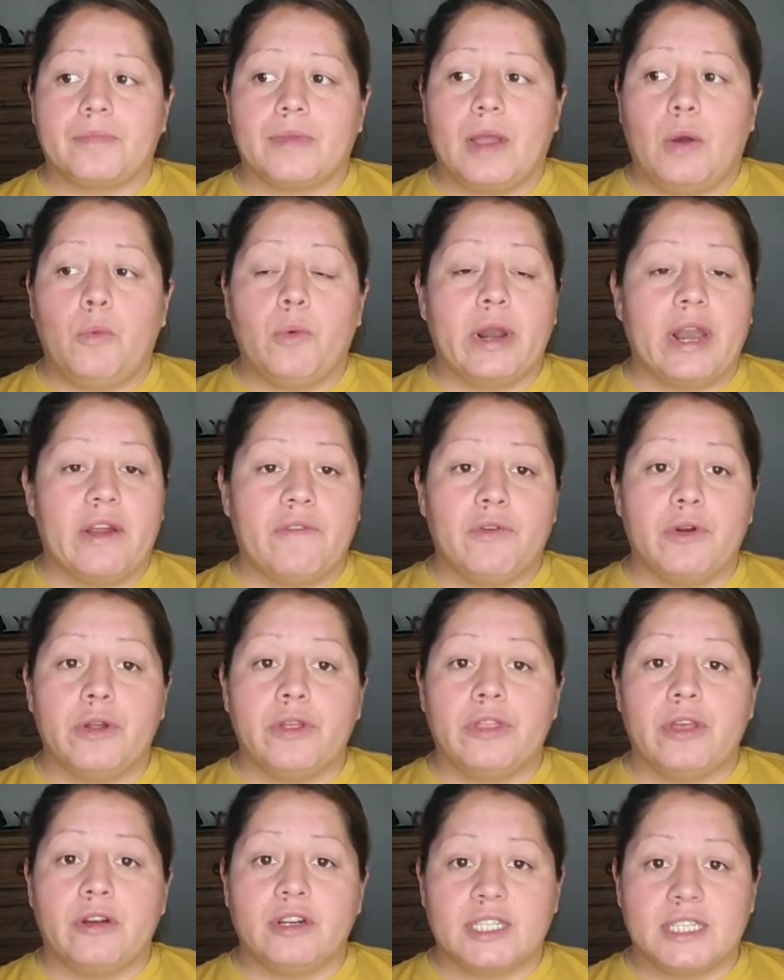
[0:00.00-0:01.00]
Whatever
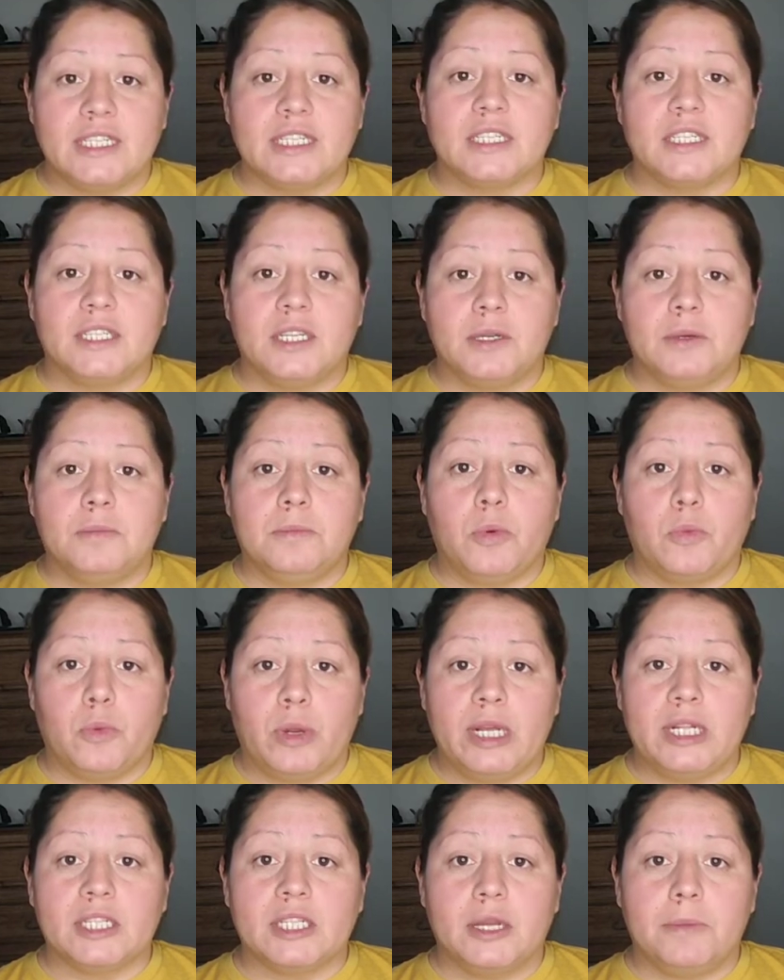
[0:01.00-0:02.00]
their system
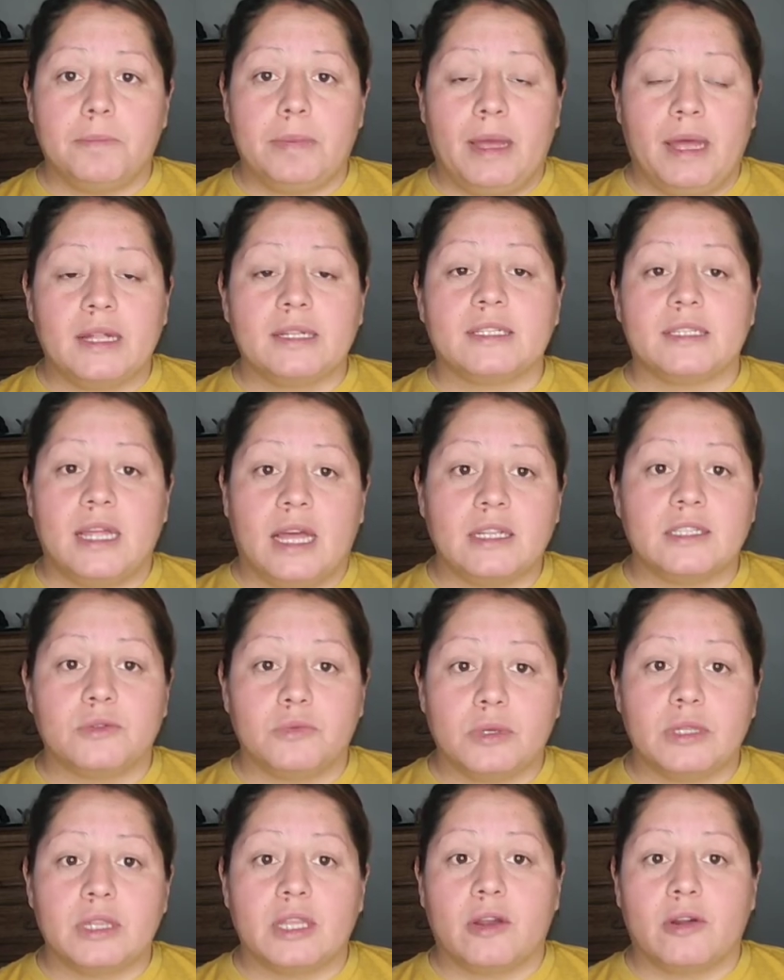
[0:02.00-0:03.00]
rings up as, that's
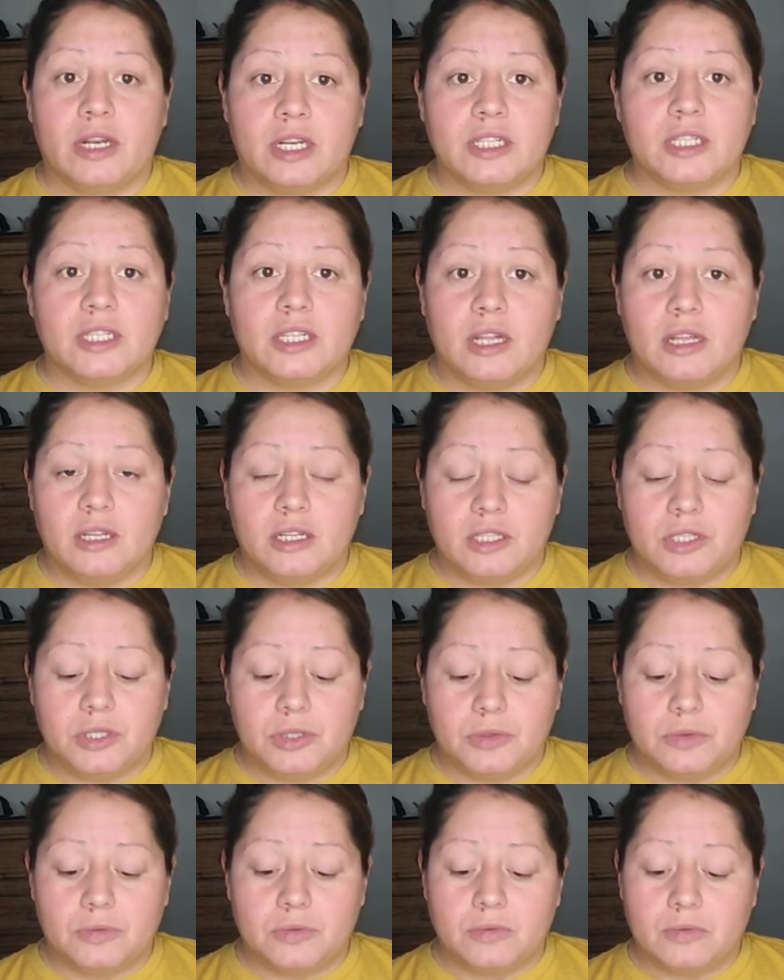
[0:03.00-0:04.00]
what they're gonna sell it to.
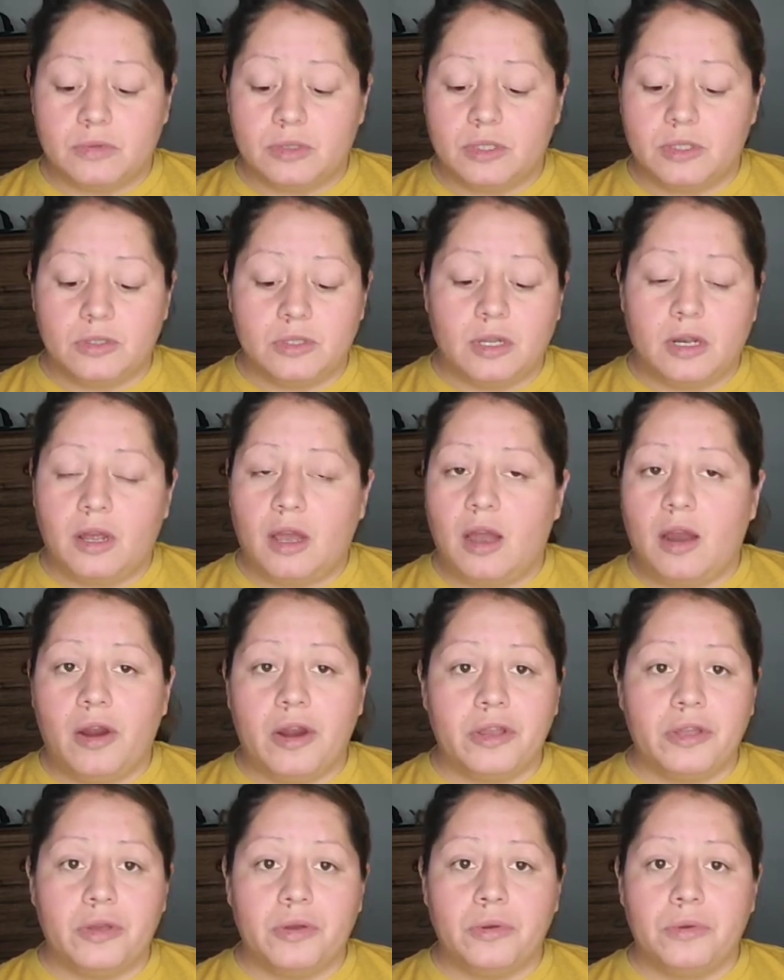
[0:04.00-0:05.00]
So do not
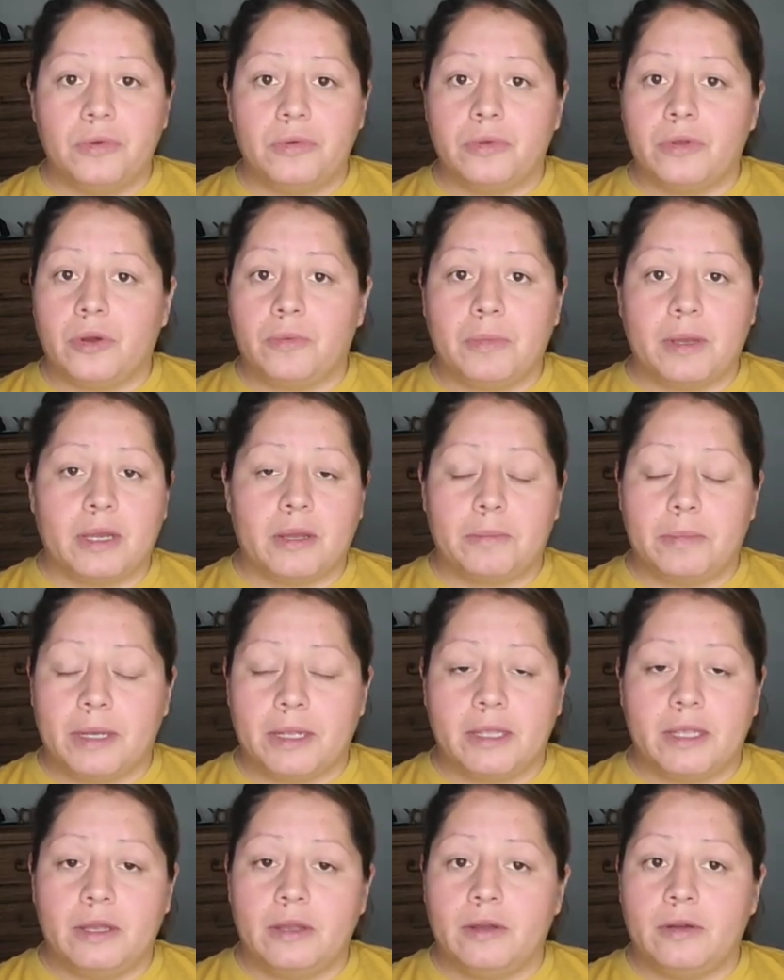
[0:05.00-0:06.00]
argue, don't make a
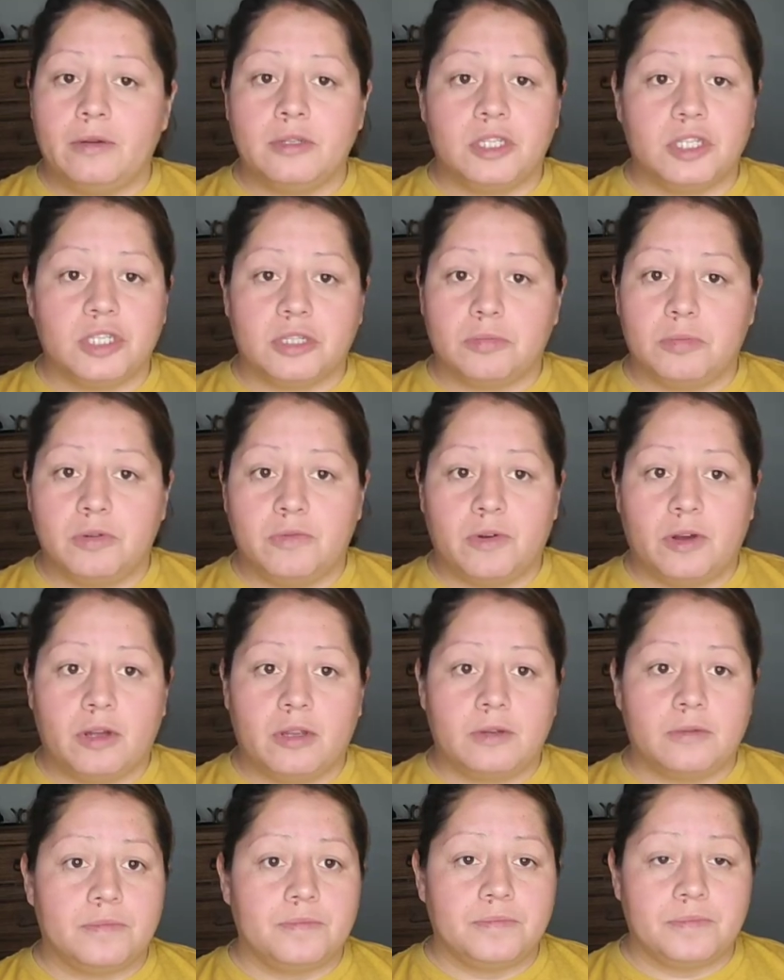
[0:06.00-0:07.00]
big deal, just move
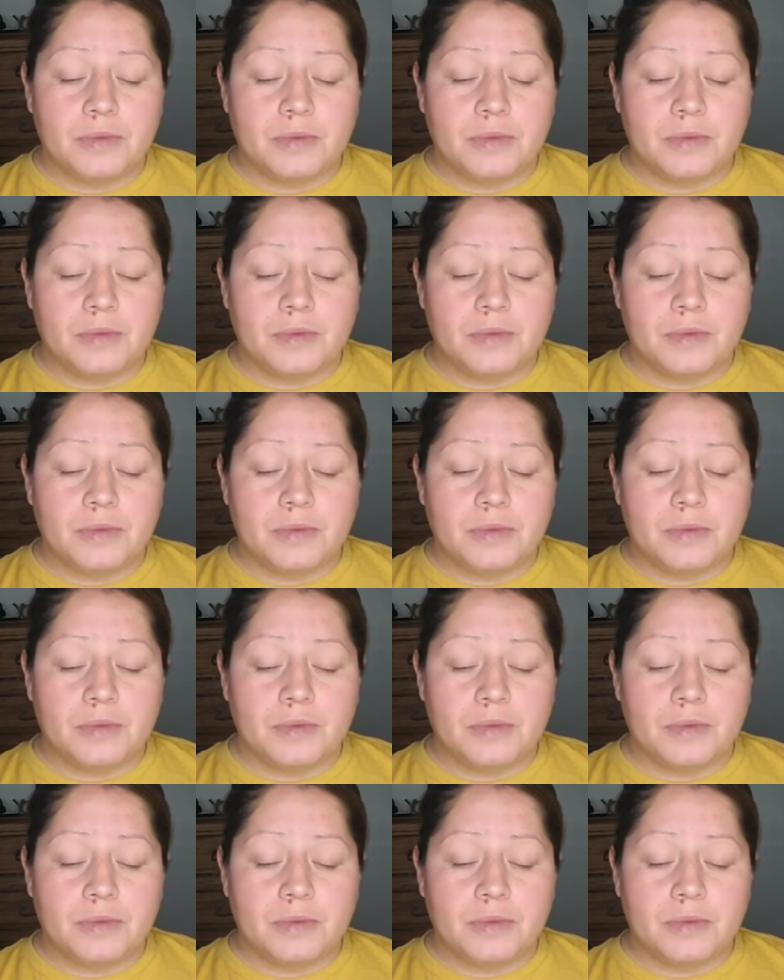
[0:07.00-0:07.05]
on.